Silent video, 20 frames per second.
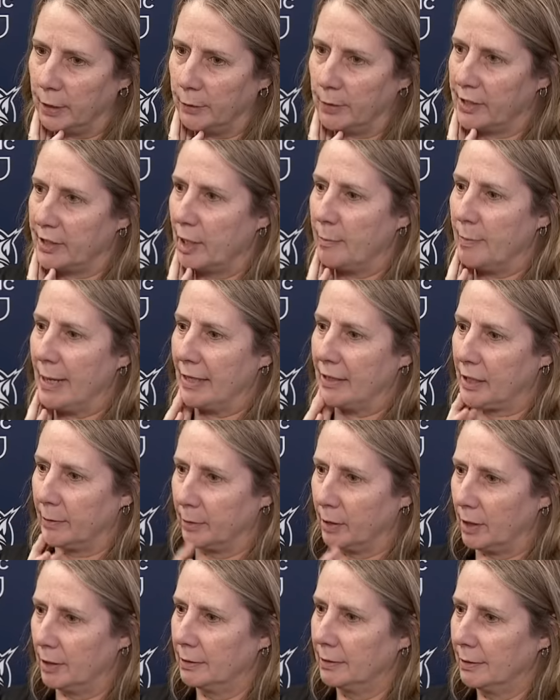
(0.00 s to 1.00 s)
Many
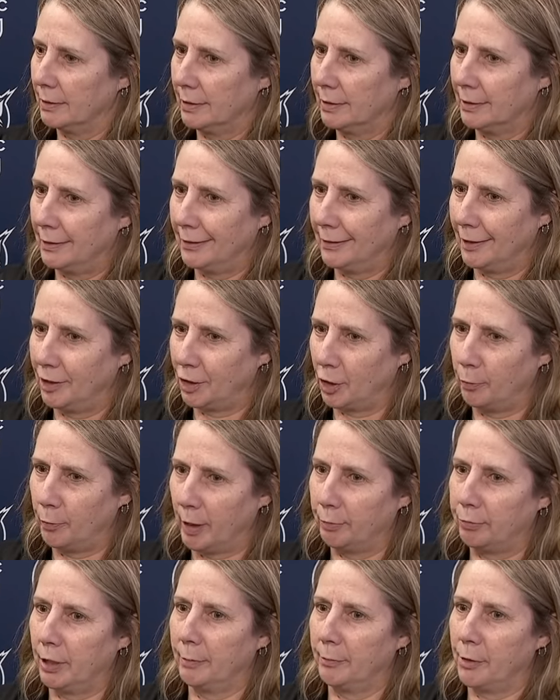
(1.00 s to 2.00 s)
saw this as a subtle
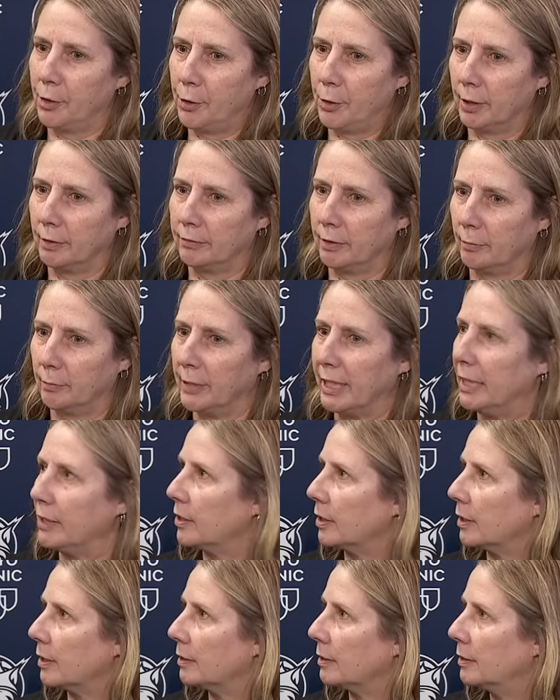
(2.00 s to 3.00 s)
dig at Clark
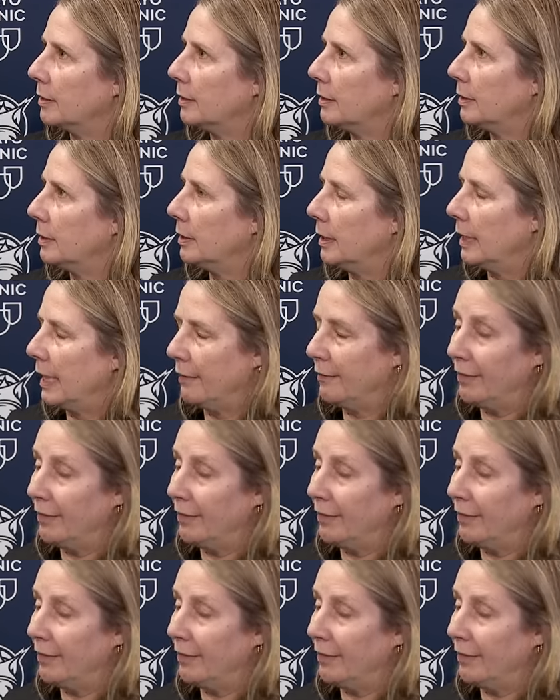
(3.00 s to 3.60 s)
and questioned the